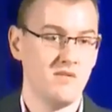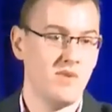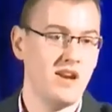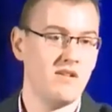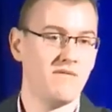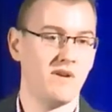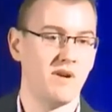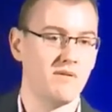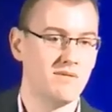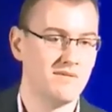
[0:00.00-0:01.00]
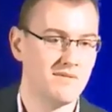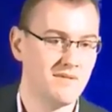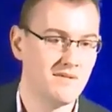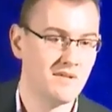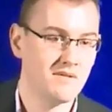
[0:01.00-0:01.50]
Right here in the front row.
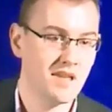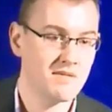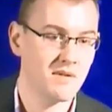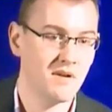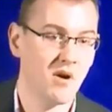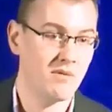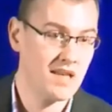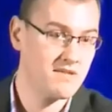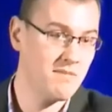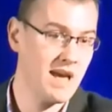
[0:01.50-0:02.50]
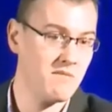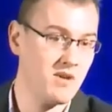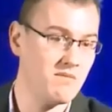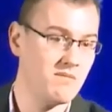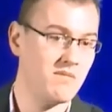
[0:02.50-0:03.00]
Yes. Oh, yes, ma'am,
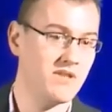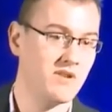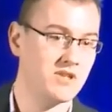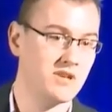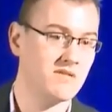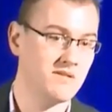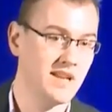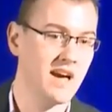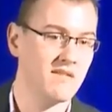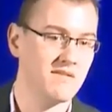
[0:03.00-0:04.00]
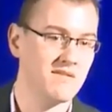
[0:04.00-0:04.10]
you with the green shirt. Yeah.